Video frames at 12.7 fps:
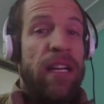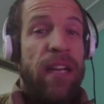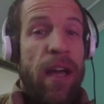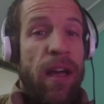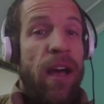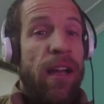
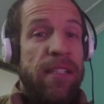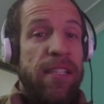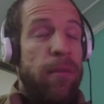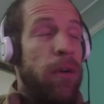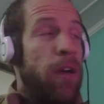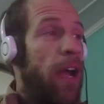not Hans
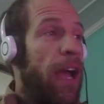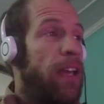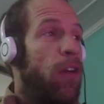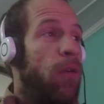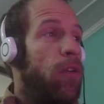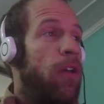Zimmer. I
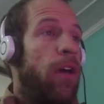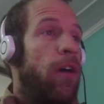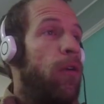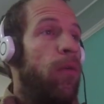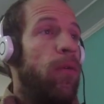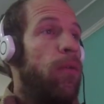don't
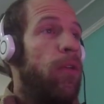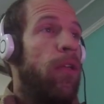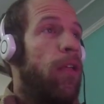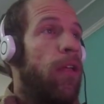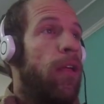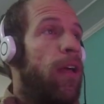know
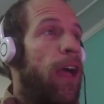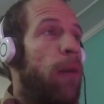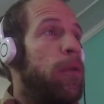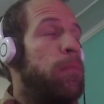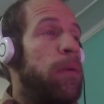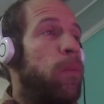how
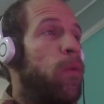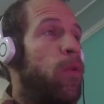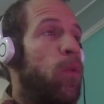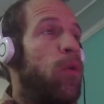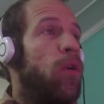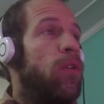many people in the
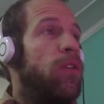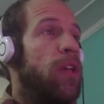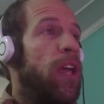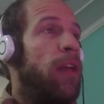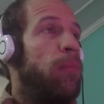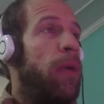world
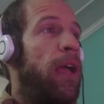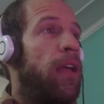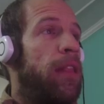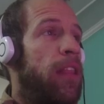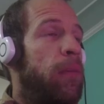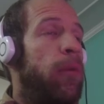can
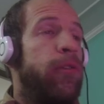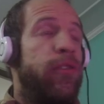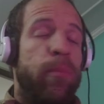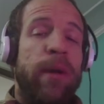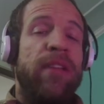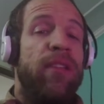make the
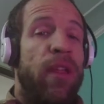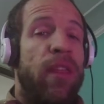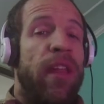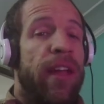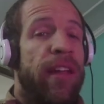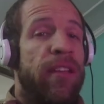most basic
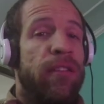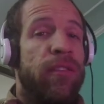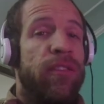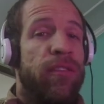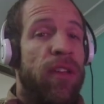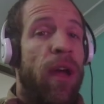
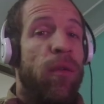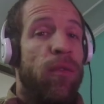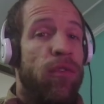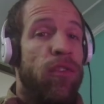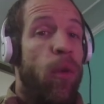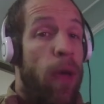things sound
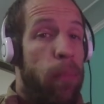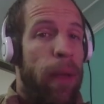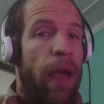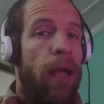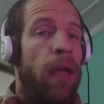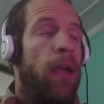so
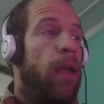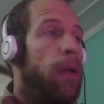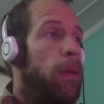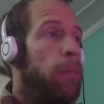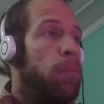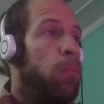epic,
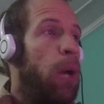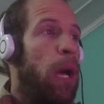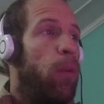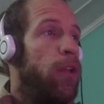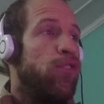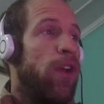but
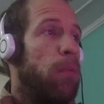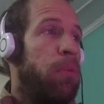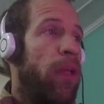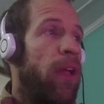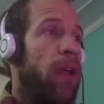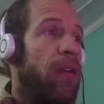when you try to
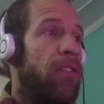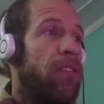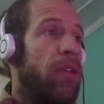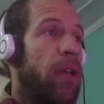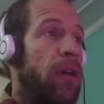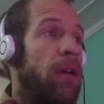play it, you're just
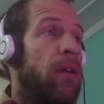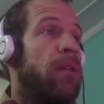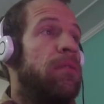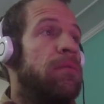like, oh,